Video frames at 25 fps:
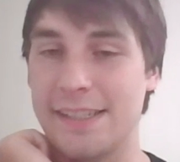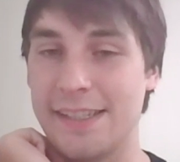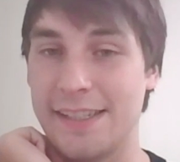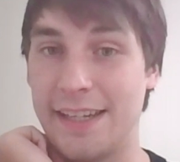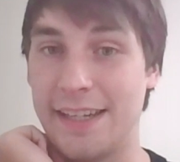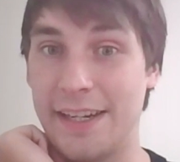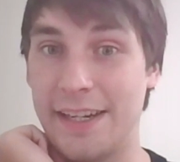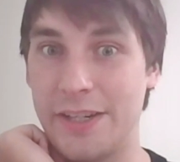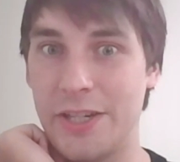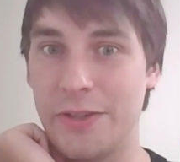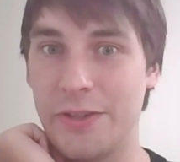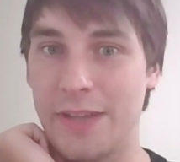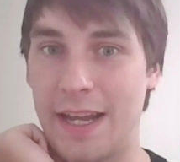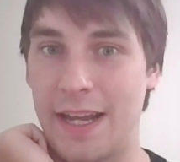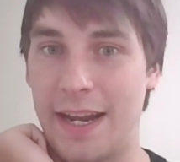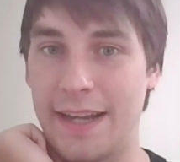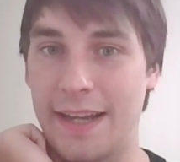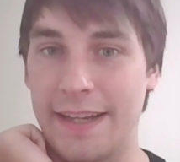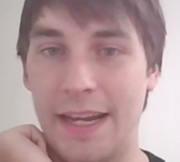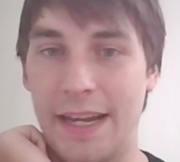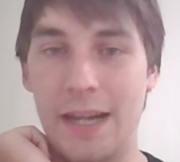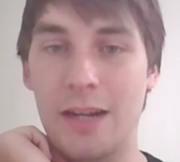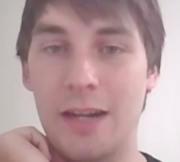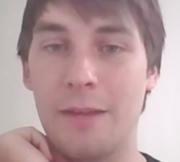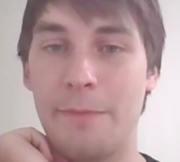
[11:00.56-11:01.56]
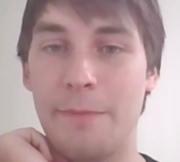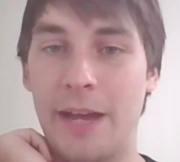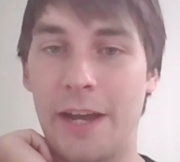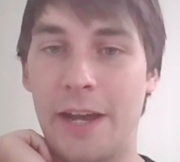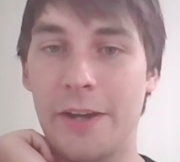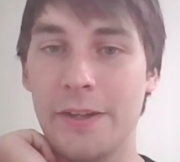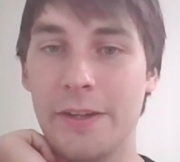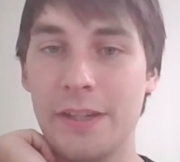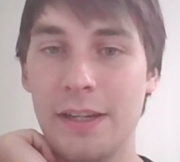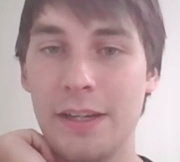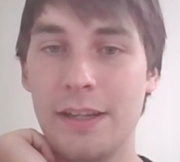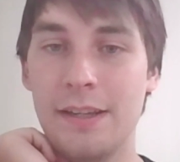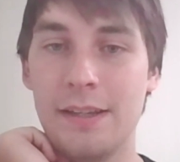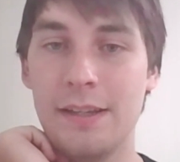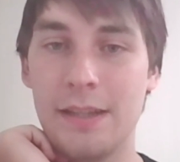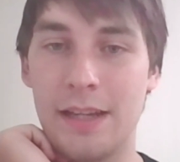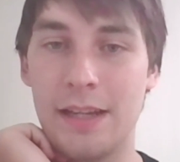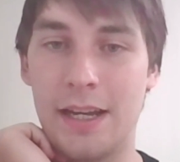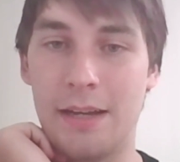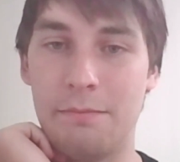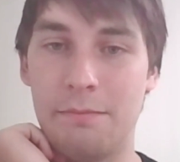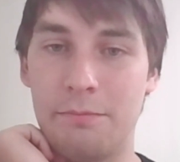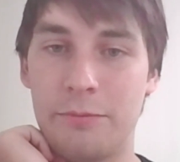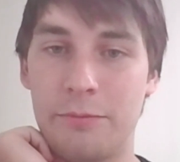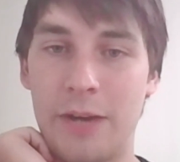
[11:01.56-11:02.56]
an issue that i care about
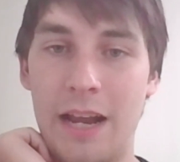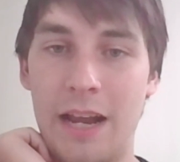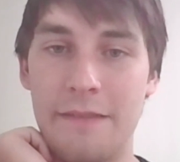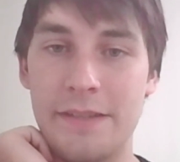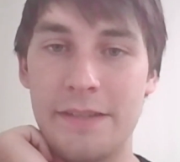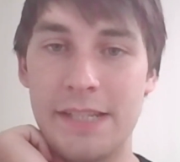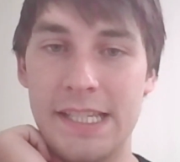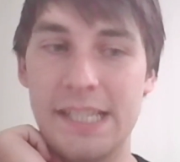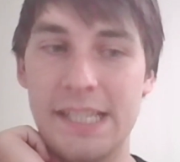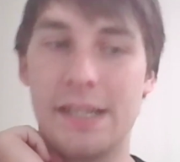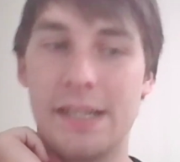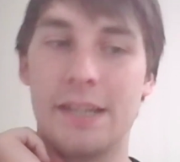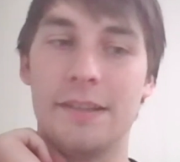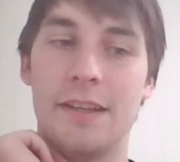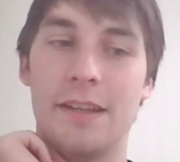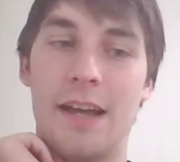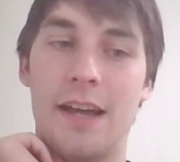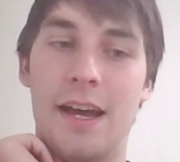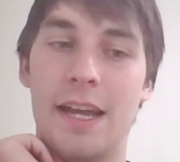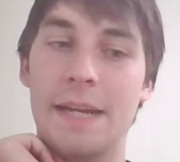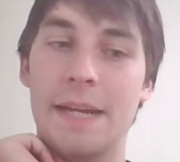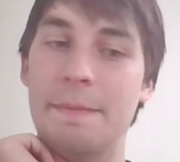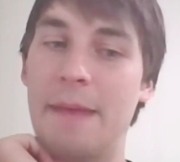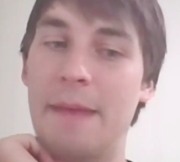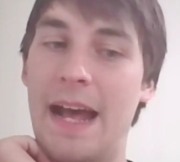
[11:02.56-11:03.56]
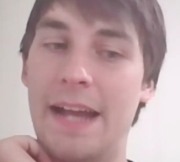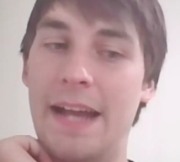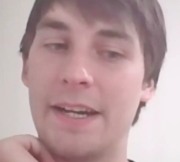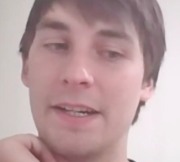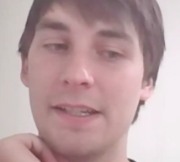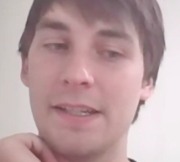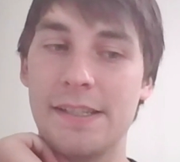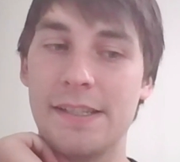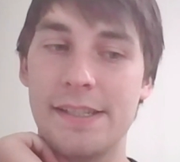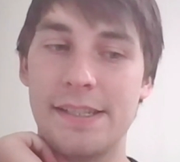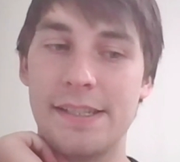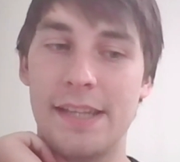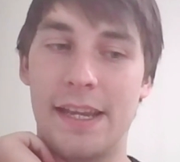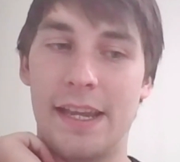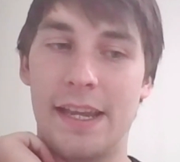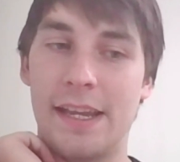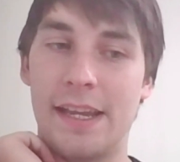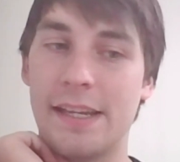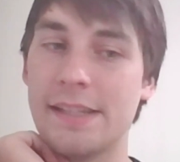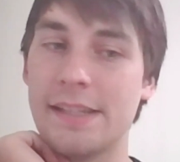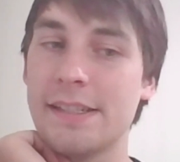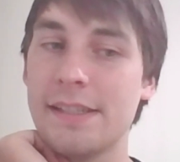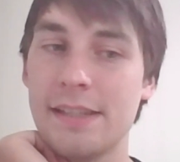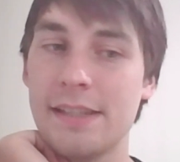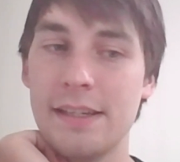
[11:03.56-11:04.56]
um, privacy online matters
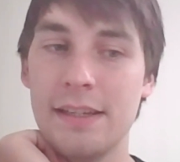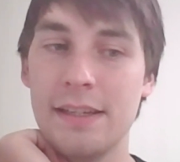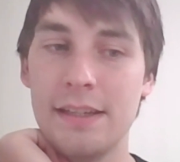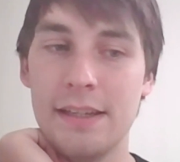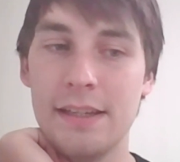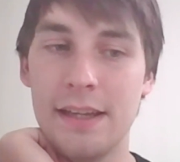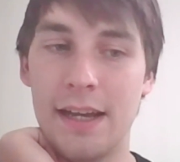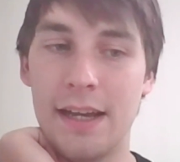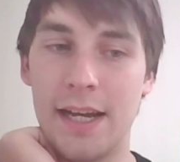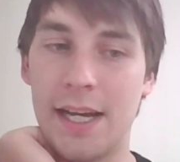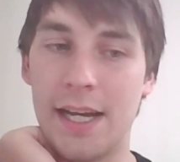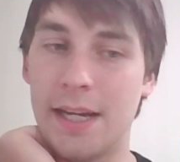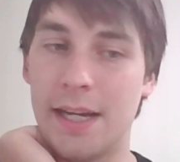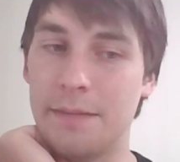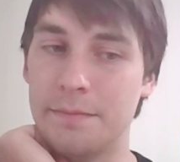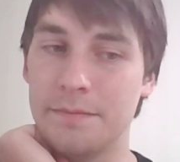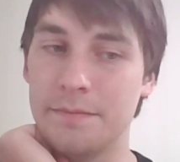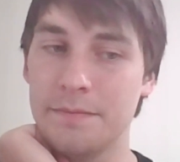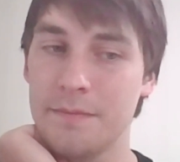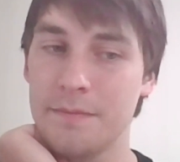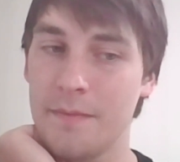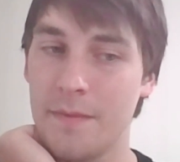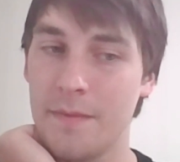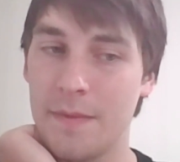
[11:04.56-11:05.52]
and um,